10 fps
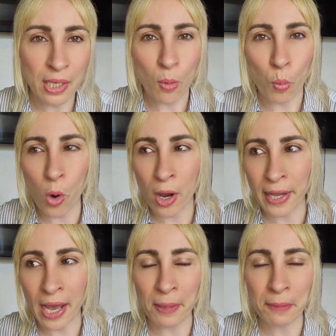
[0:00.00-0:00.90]
Why
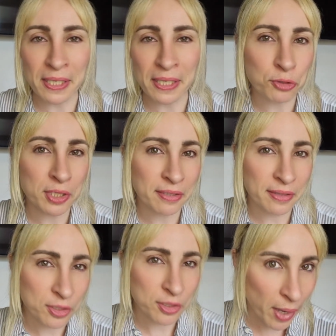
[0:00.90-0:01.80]
am I being treated
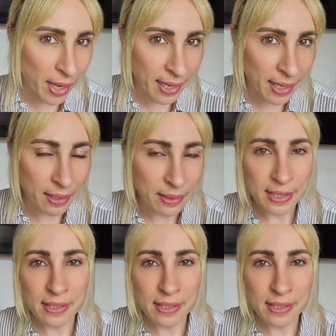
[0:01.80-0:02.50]
this way?